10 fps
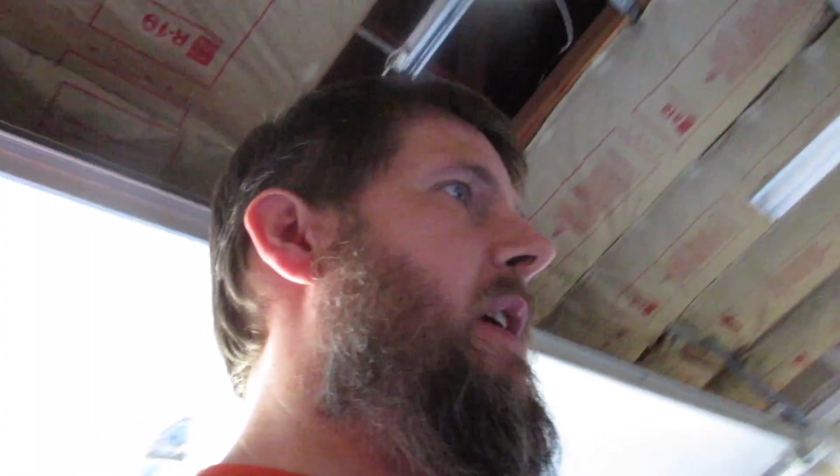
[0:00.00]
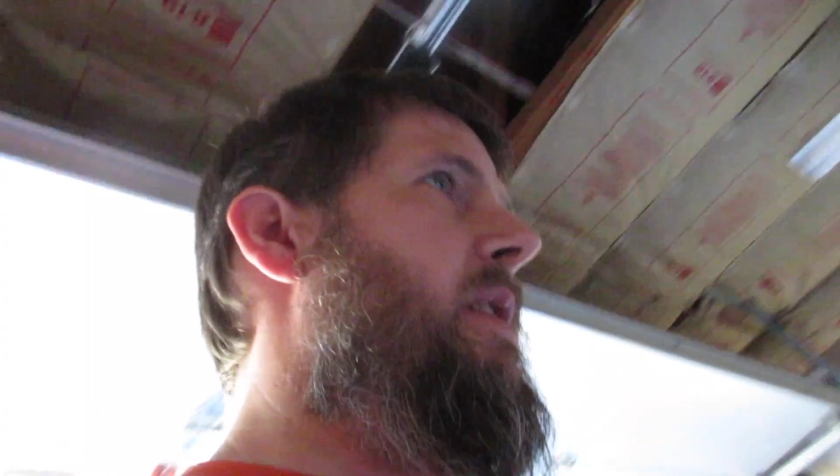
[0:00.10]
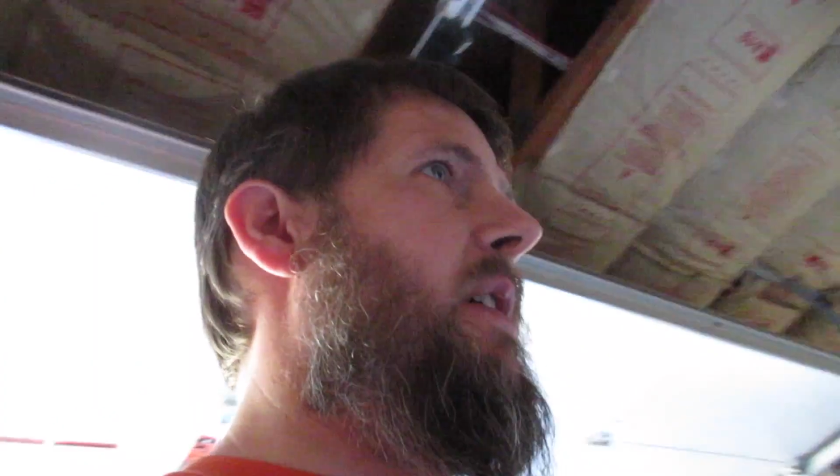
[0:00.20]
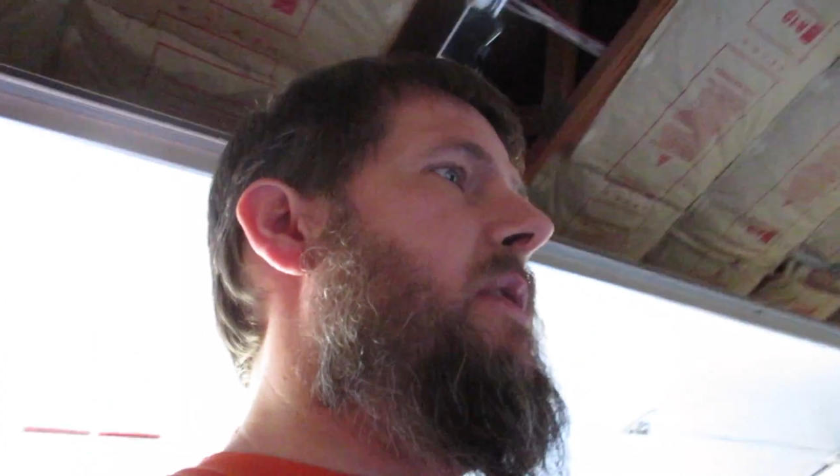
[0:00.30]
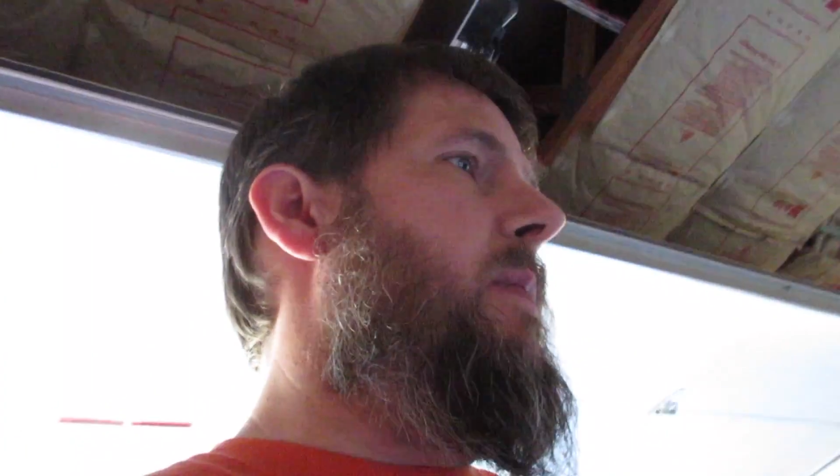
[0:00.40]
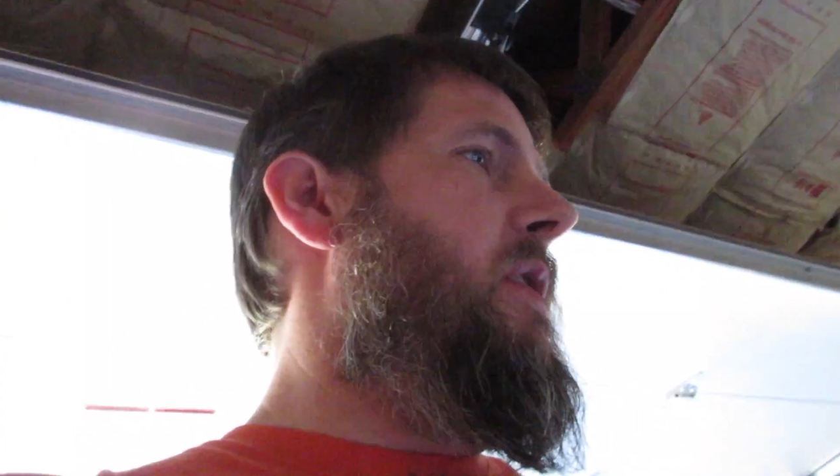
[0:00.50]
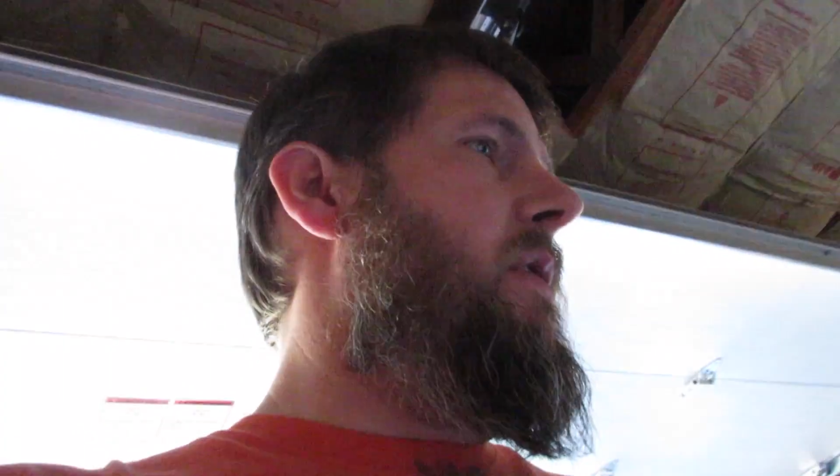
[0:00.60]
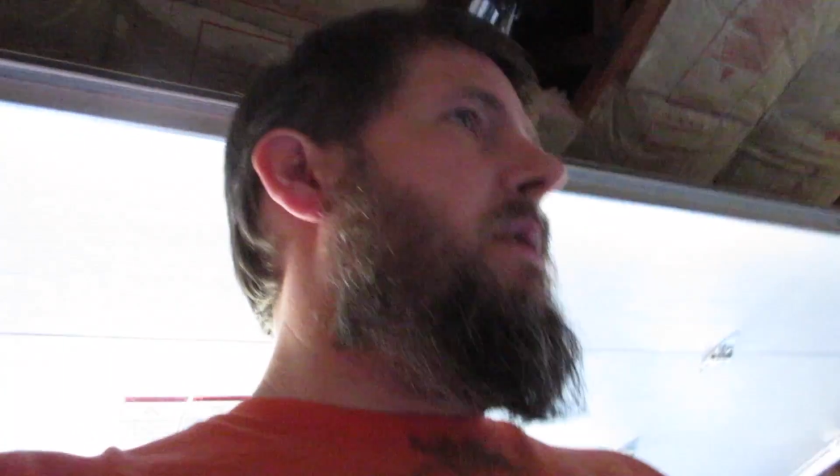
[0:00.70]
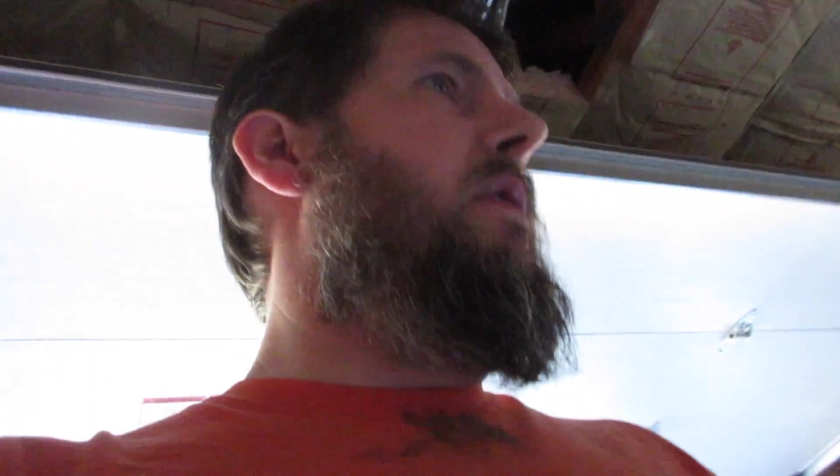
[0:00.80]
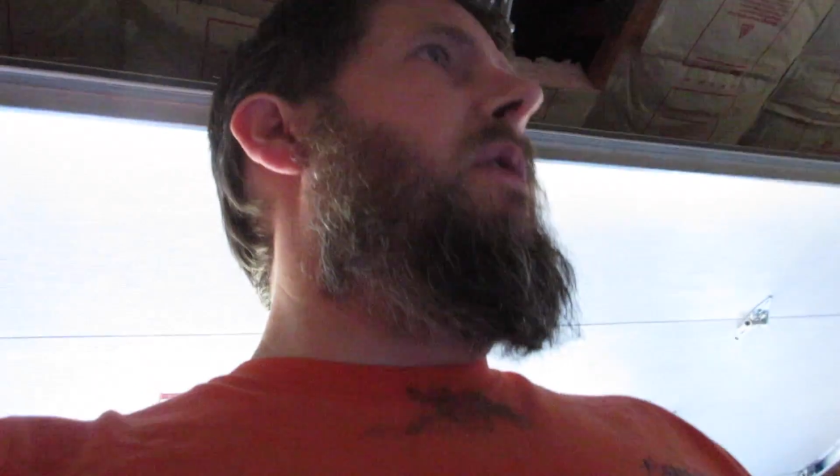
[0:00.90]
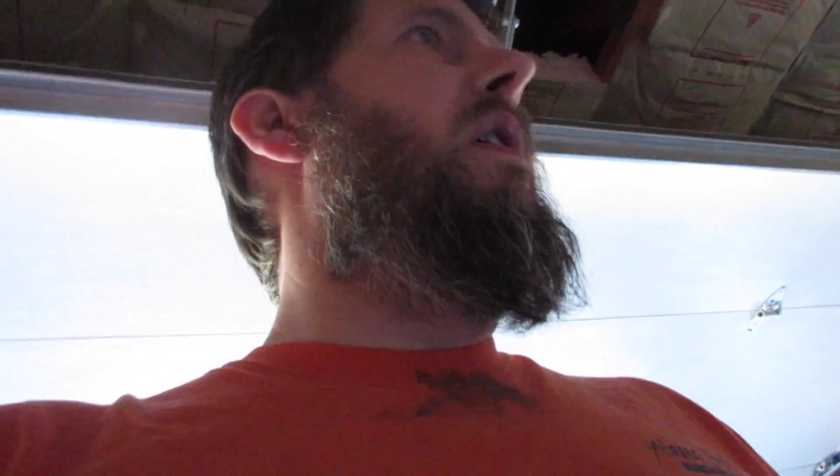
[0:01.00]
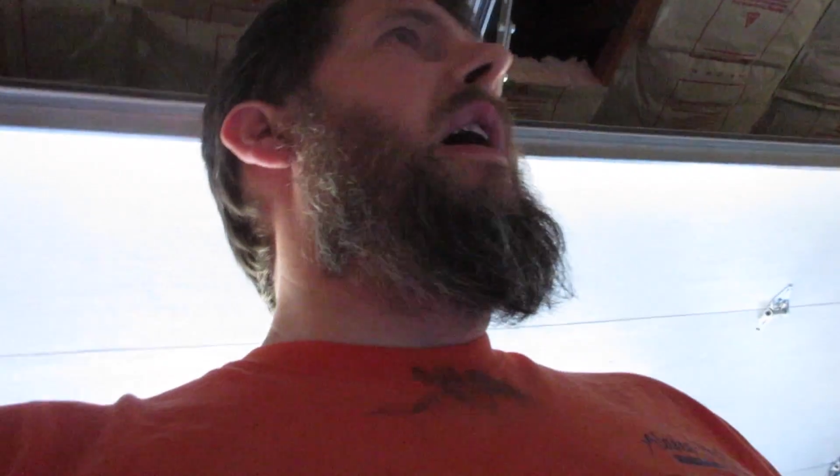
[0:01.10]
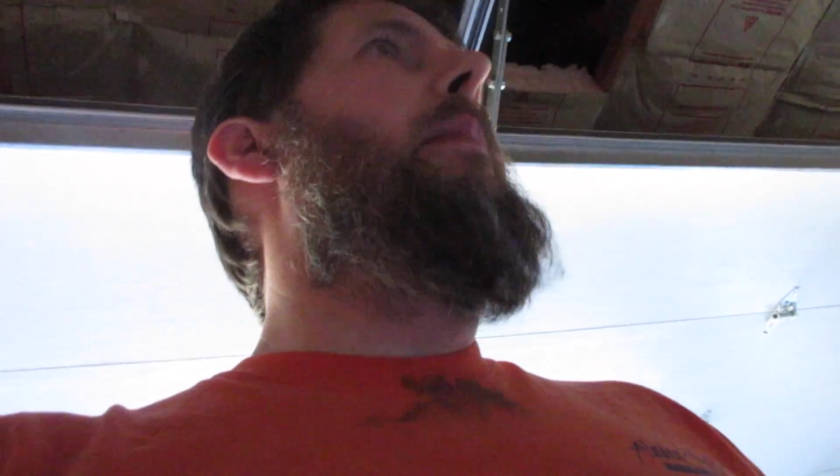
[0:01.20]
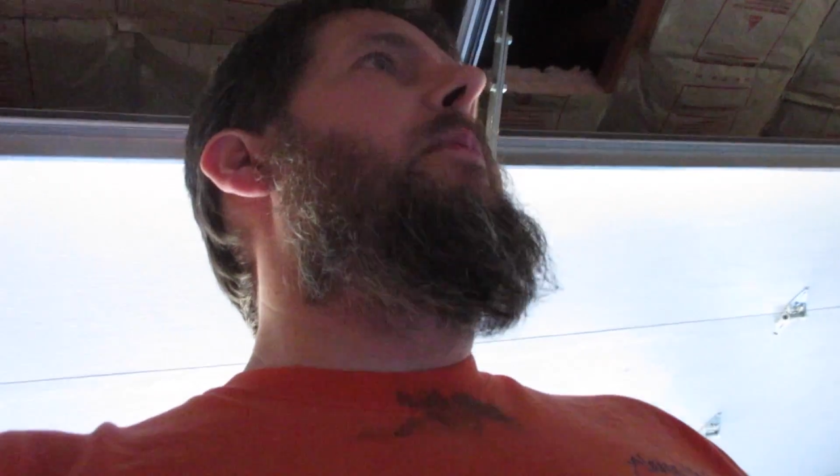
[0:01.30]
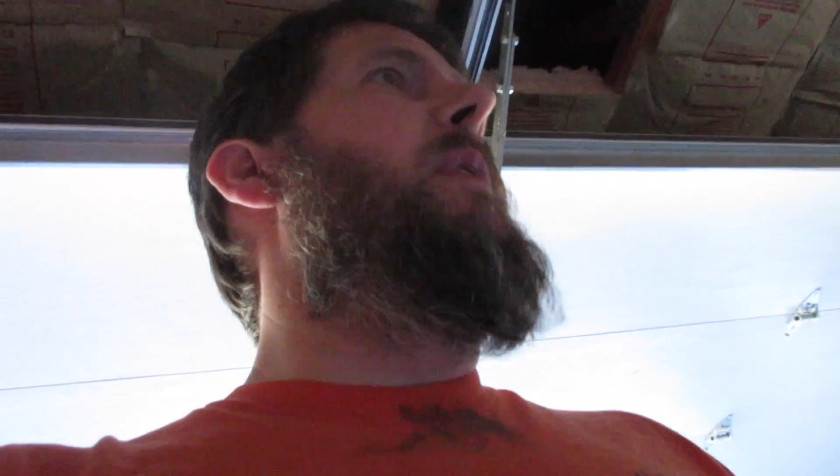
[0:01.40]
I just got so much
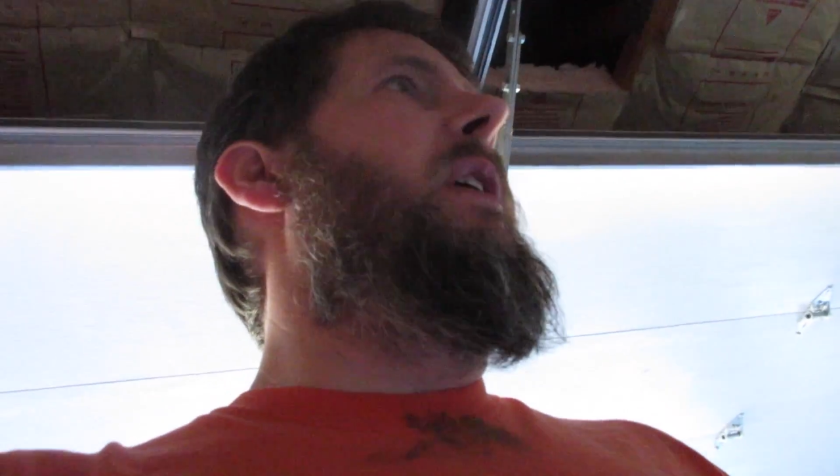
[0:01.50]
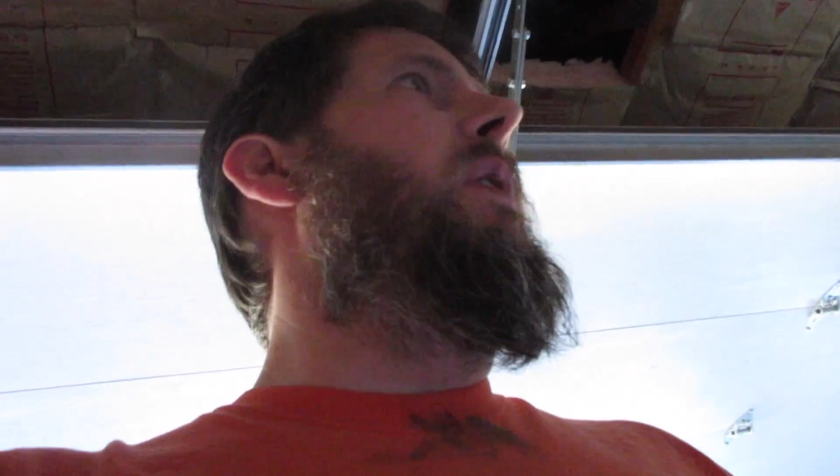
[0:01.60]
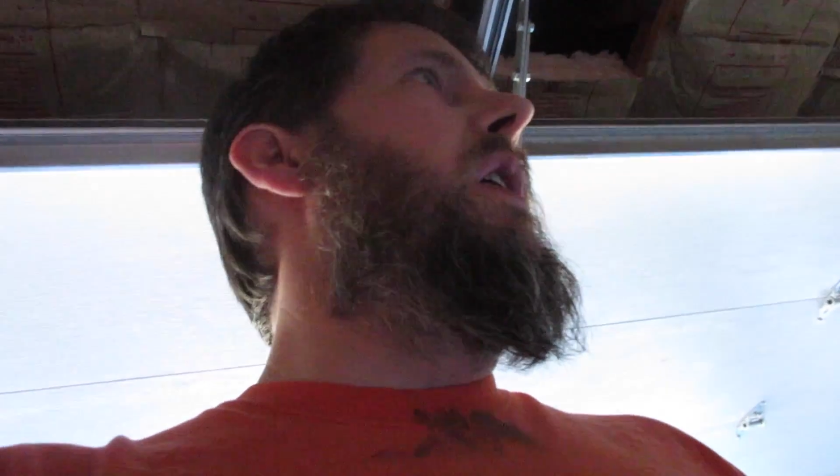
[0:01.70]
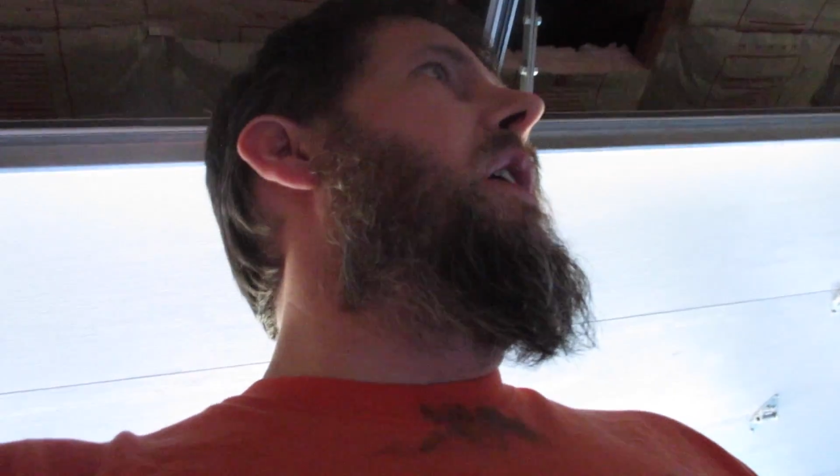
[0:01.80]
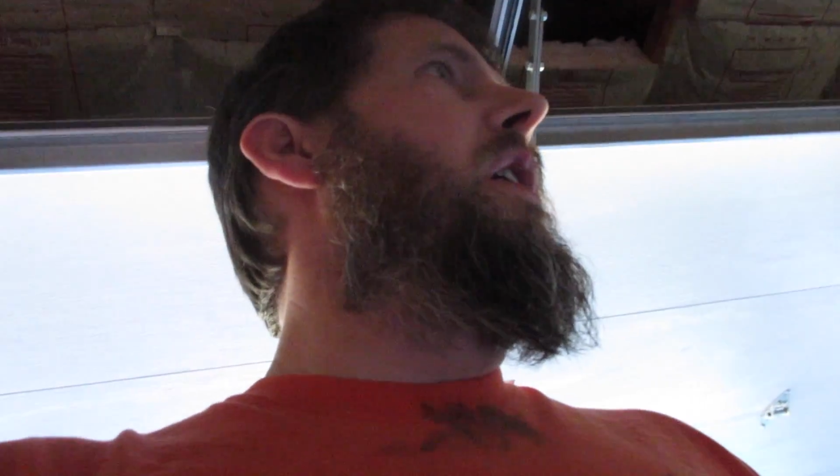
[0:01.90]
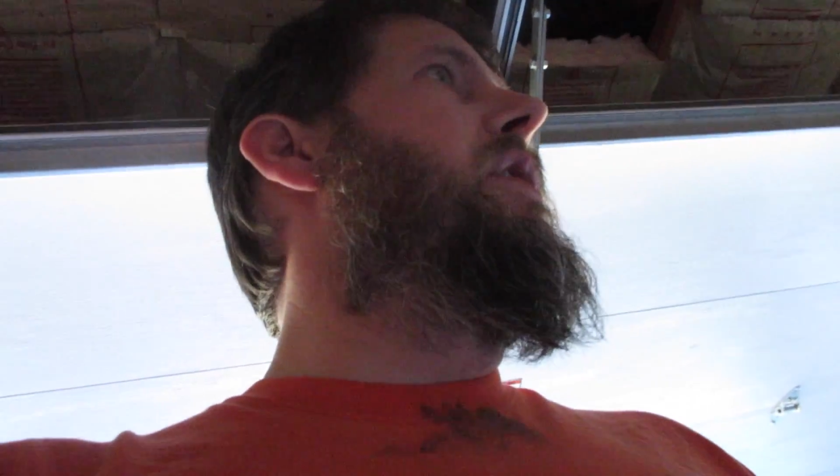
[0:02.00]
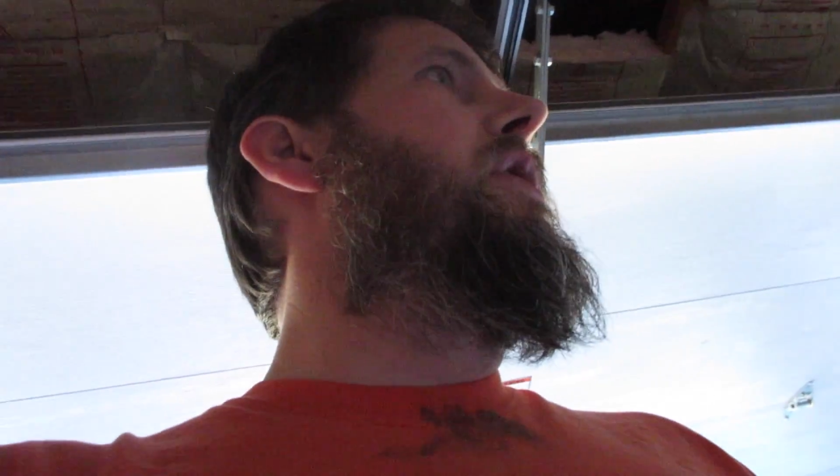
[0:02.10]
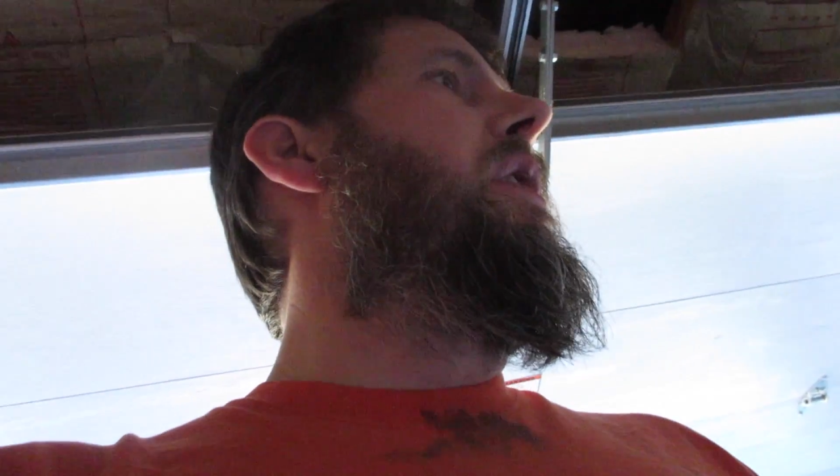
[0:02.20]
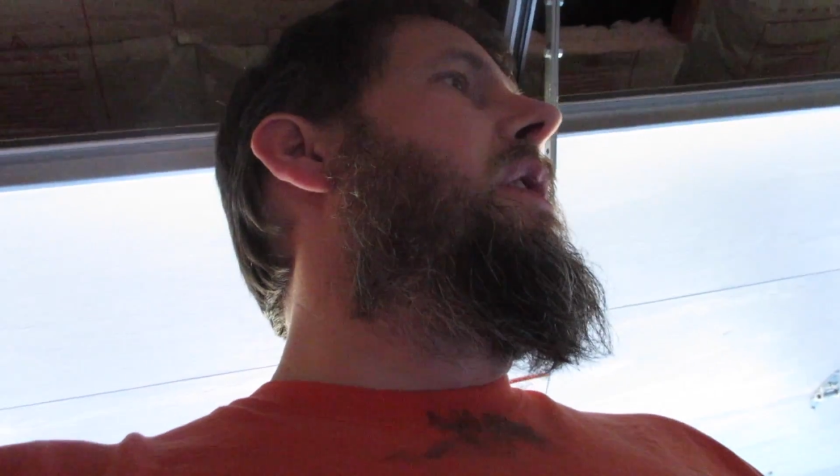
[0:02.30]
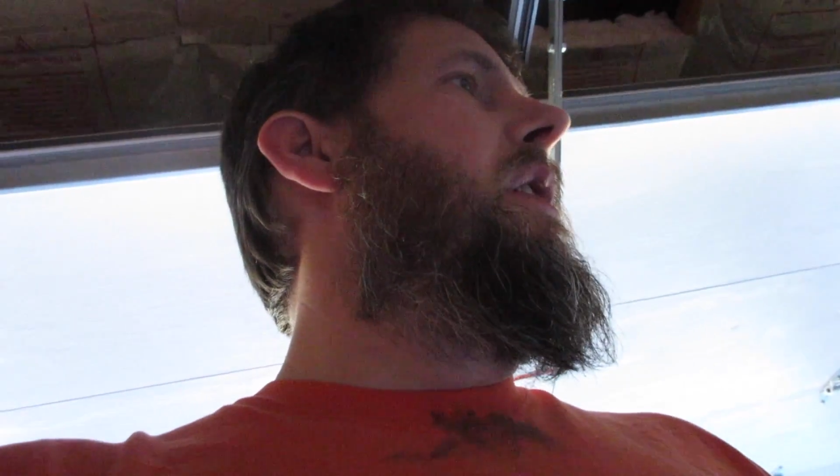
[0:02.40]
crap in my garage.